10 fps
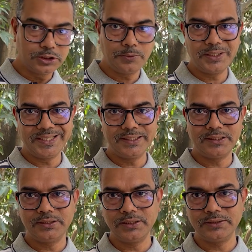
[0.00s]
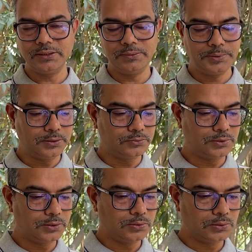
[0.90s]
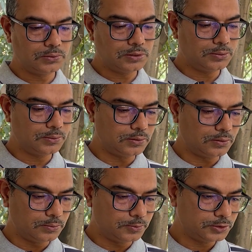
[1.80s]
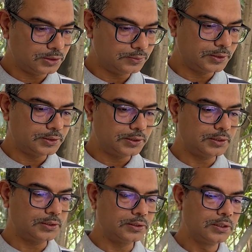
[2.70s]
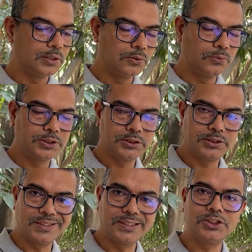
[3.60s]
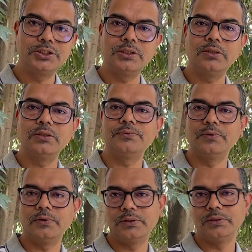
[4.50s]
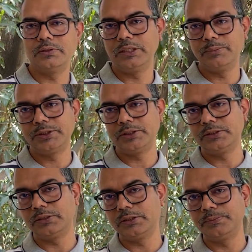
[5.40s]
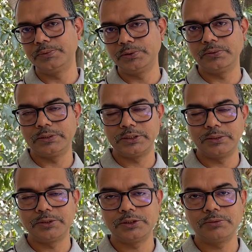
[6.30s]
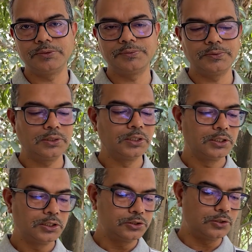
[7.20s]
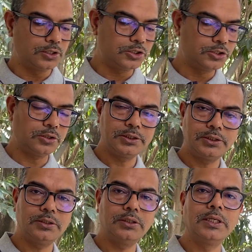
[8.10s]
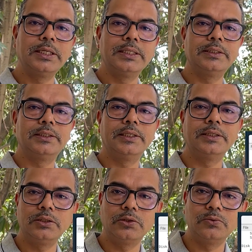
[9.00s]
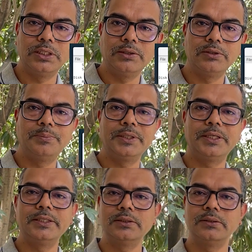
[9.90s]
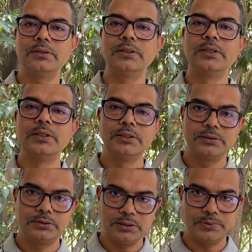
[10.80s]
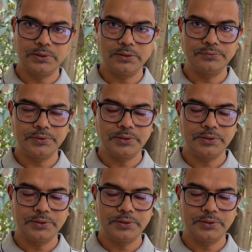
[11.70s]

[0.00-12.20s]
This will be a lengthy session because we are going to cover almost everything which is initial for the MSA setup. So as I mentioned before, so installation, then you will have replication server